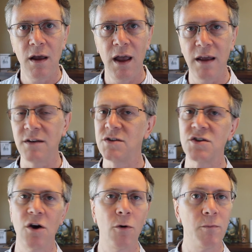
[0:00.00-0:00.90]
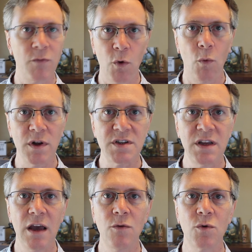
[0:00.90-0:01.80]
And so once
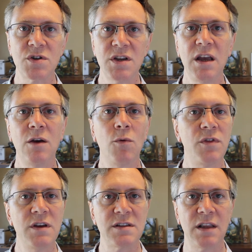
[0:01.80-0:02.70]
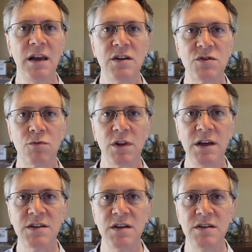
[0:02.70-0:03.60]
again, we're seeing with these latest
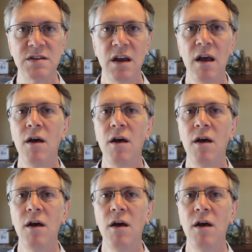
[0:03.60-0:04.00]
releases,